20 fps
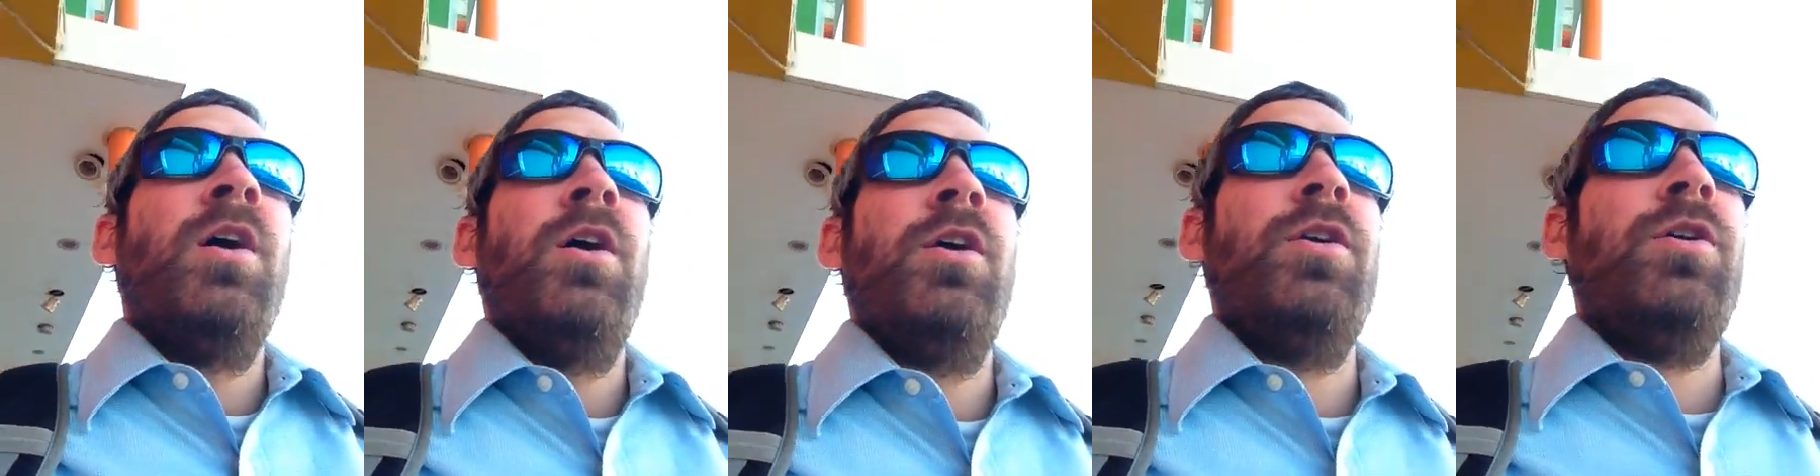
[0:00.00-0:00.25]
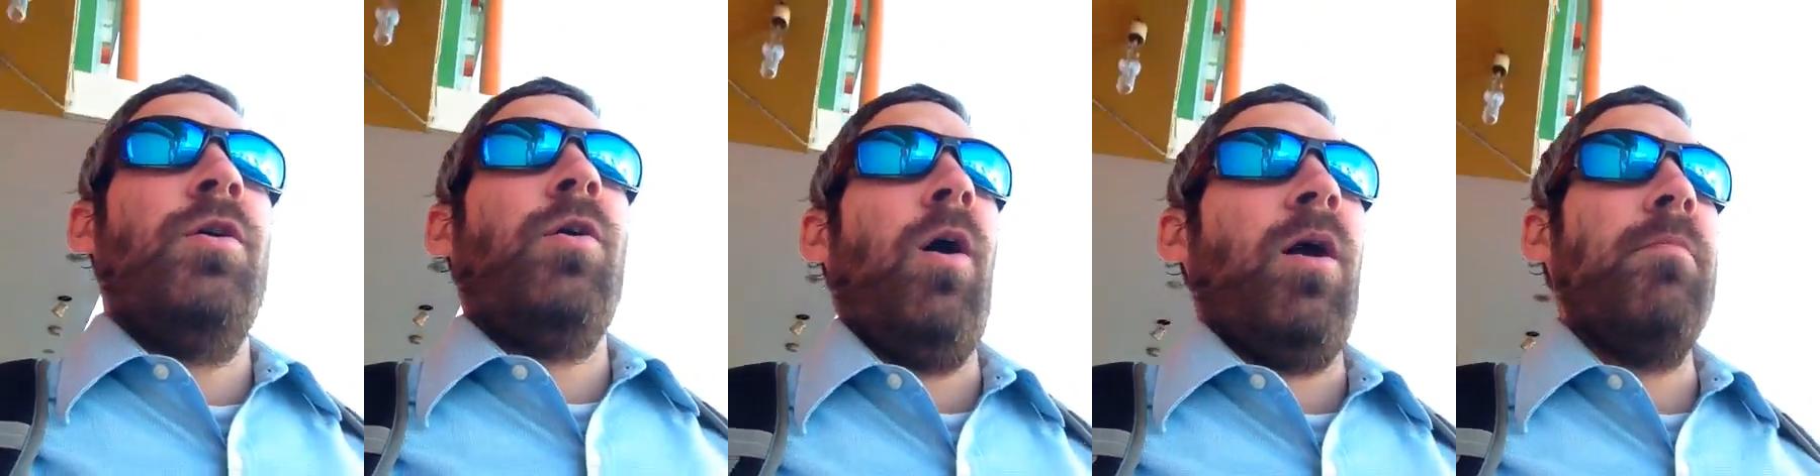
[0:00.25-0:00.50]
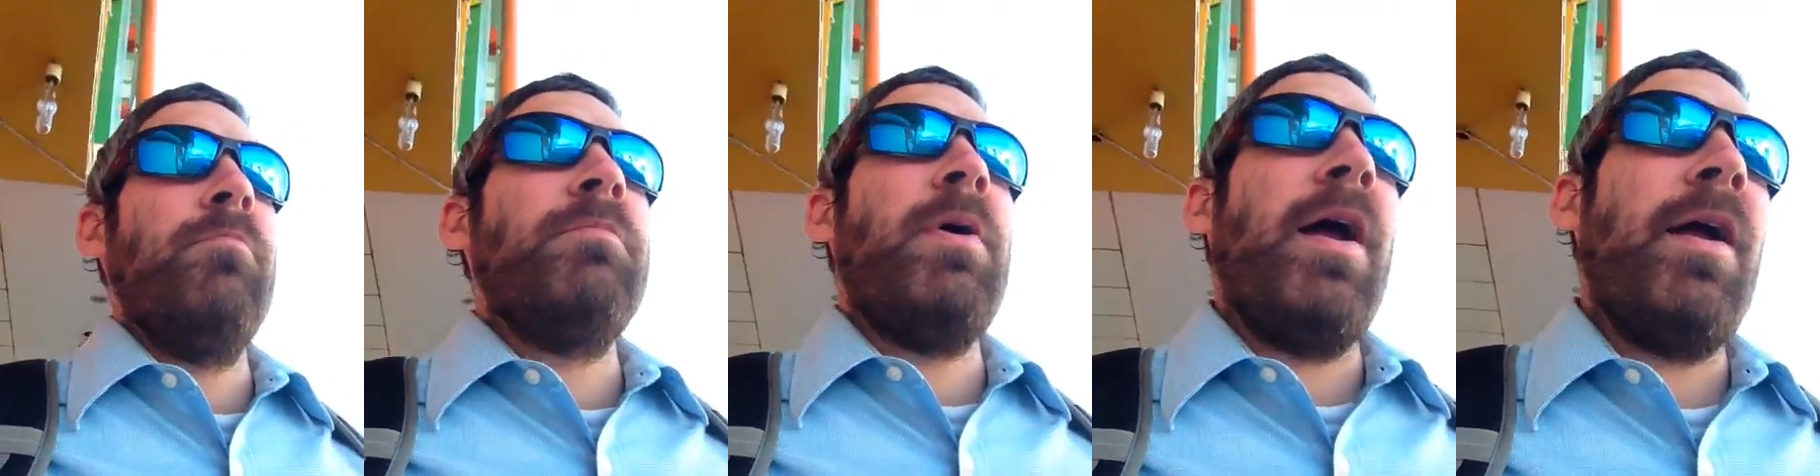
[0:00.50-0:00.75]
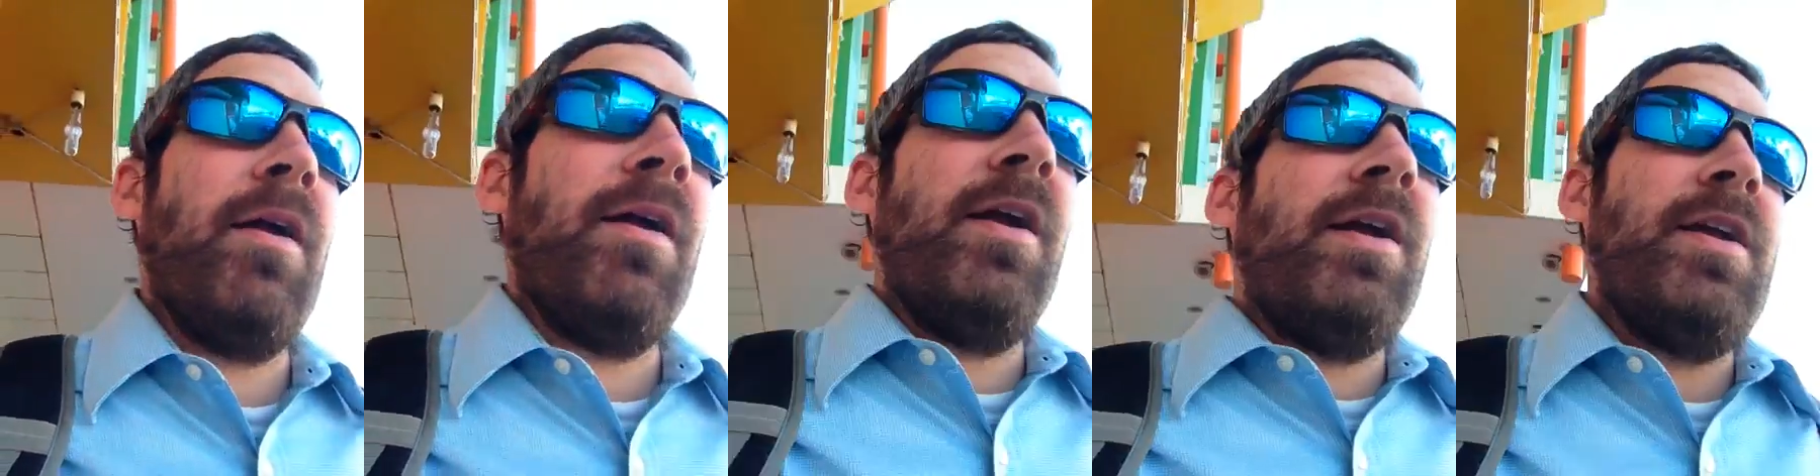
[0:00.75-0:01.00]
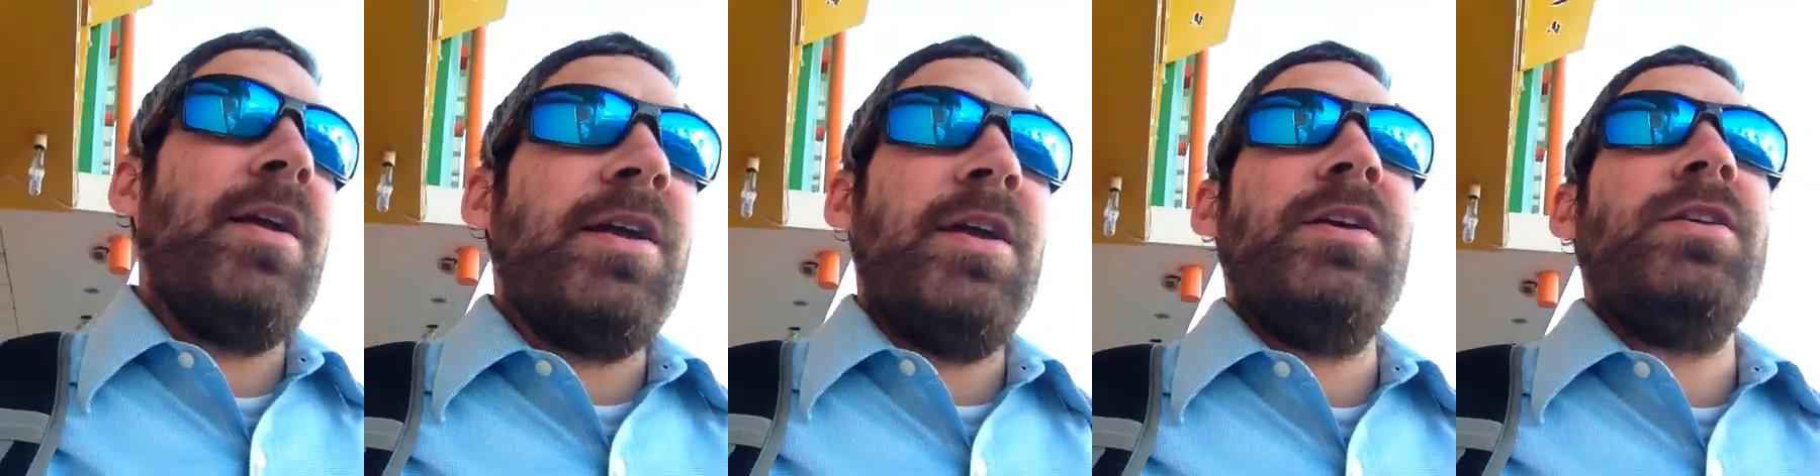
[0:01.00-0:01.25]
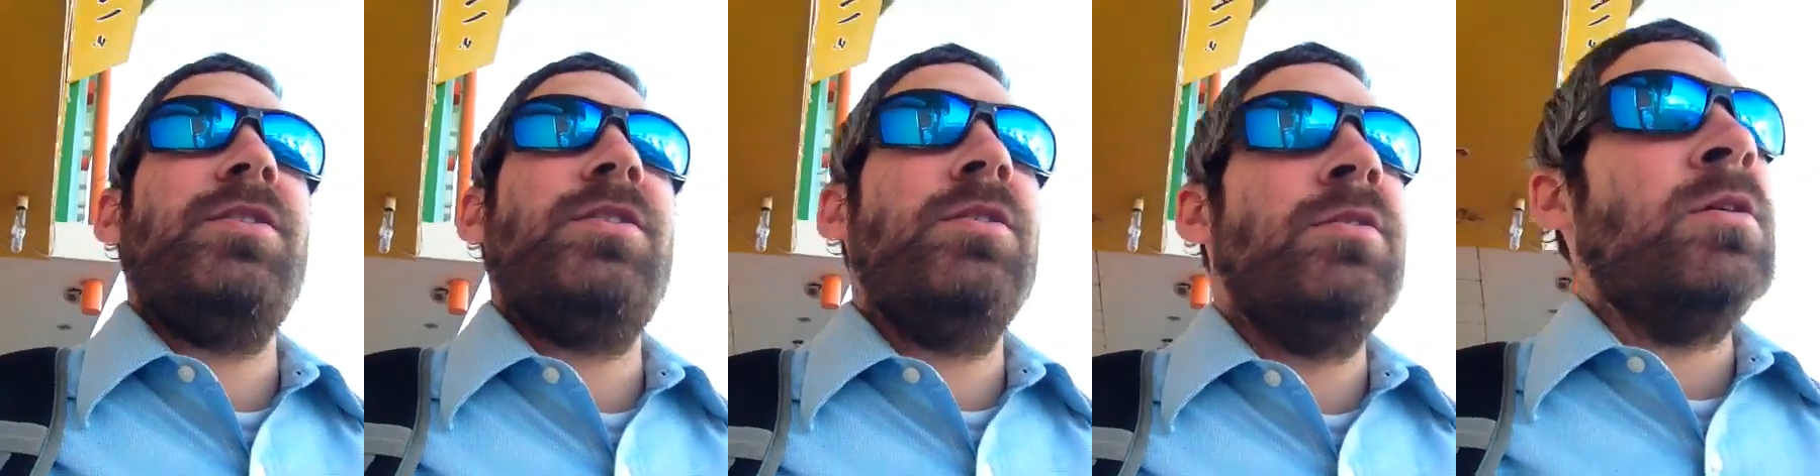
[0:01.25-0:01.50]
you are marrying,